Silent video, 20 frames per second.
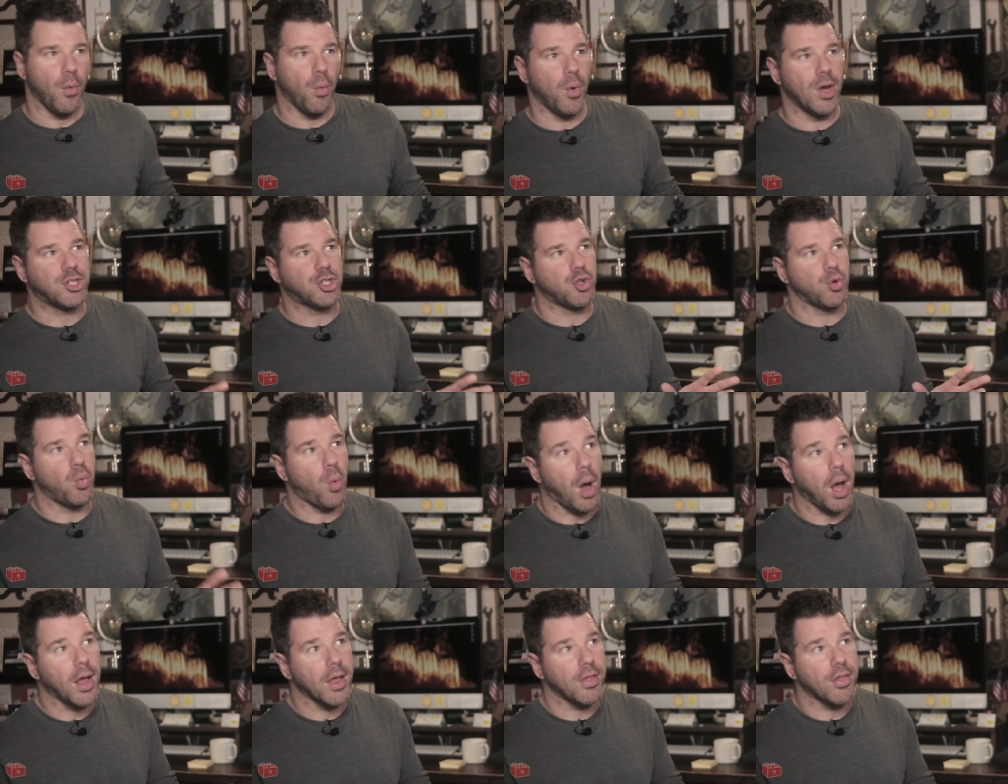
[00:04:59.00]
which
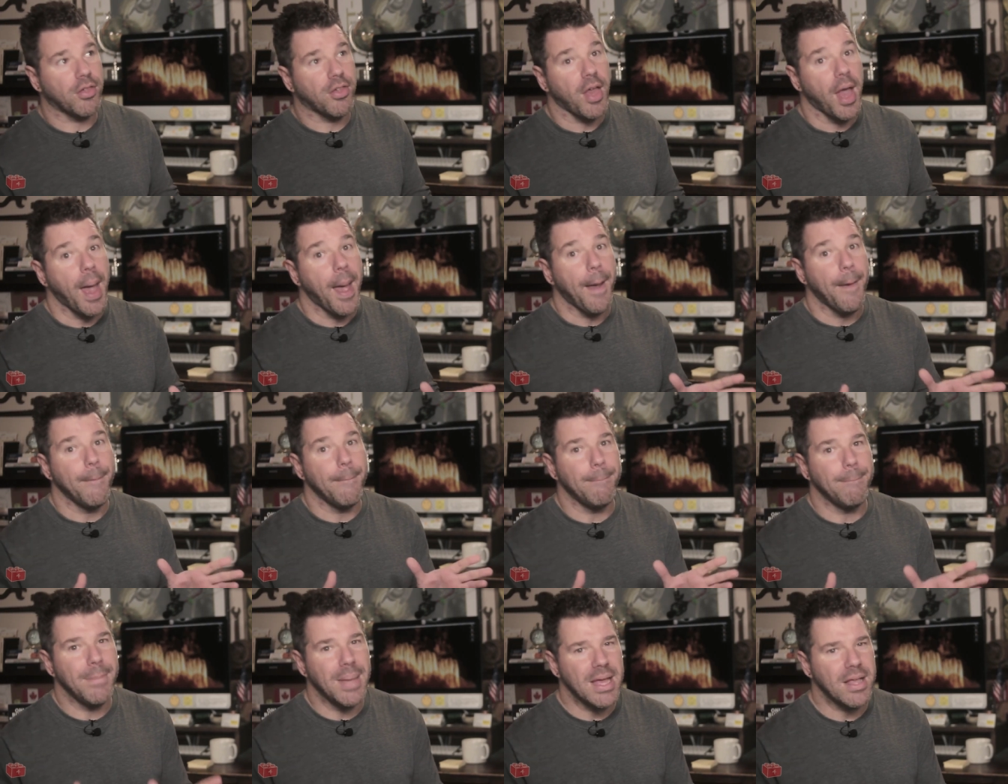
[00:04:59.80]
was,
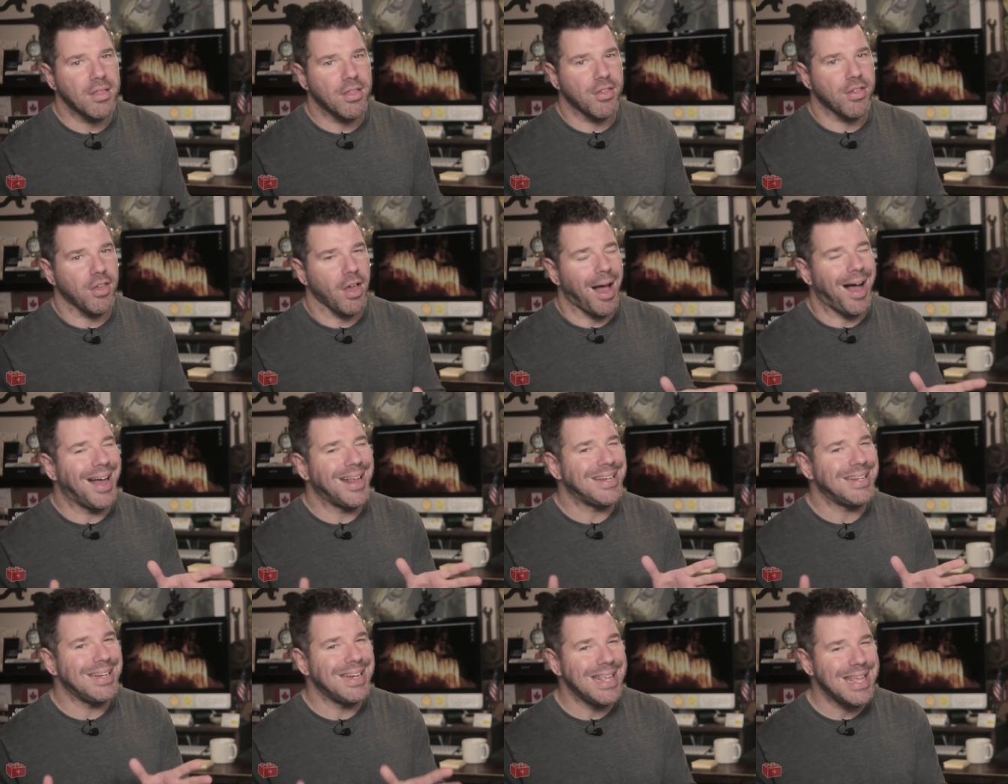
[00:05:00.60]
meets
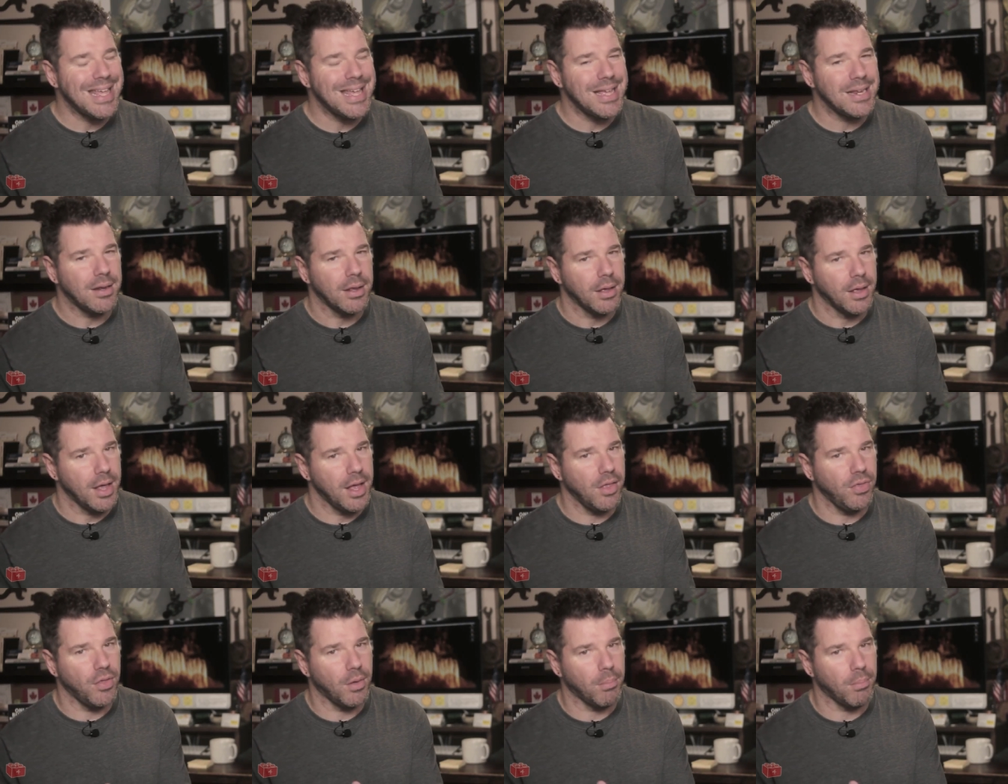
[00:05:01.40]
a need in the